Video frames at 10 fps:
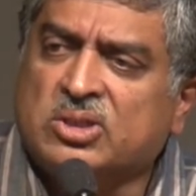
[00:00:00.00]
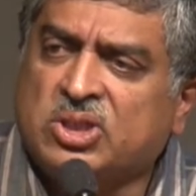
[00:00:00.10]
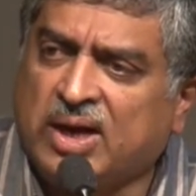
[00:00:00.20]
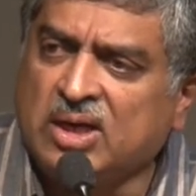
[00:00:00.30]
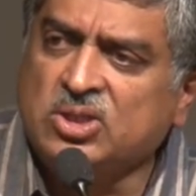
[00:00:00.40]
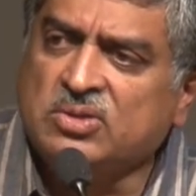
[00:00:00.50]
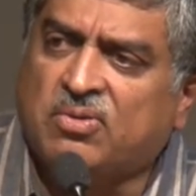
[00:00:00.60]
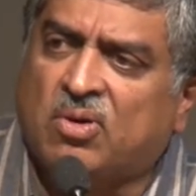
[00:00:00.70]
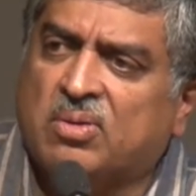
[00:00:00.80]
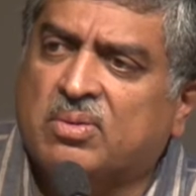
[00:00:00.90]
change,
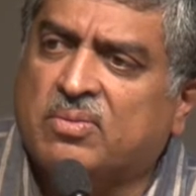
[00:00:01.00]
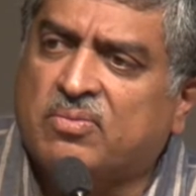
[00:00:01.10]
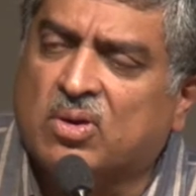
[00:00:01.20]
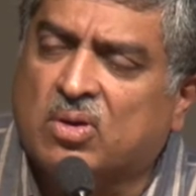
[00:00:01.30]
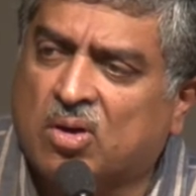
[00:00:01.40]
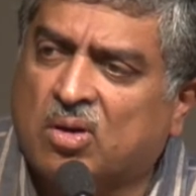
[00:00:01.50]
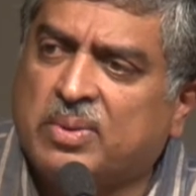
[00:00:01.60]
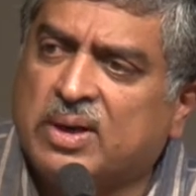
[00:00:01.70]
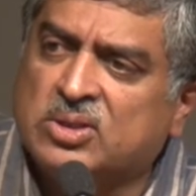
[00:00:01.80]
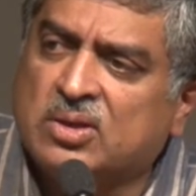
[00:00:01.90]
for
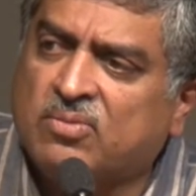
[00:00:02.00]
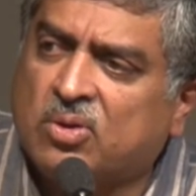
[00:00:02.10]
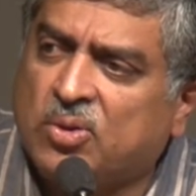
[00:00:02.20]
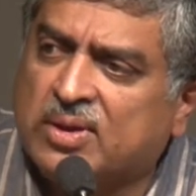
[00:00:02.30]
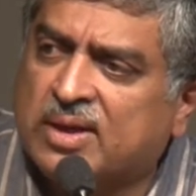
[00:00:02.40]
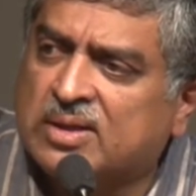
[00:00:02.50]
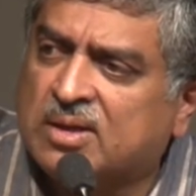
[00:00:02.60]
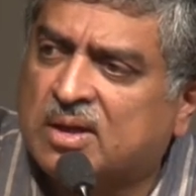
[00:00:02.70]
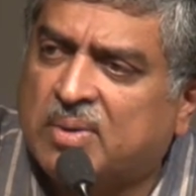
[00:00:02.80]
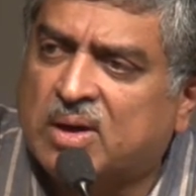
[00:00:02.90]
collaboration, for doing things
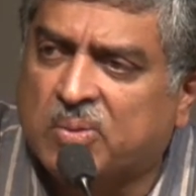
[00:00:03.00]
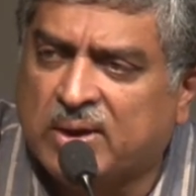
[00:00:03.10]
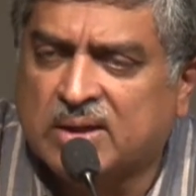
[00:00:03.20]
in a better way.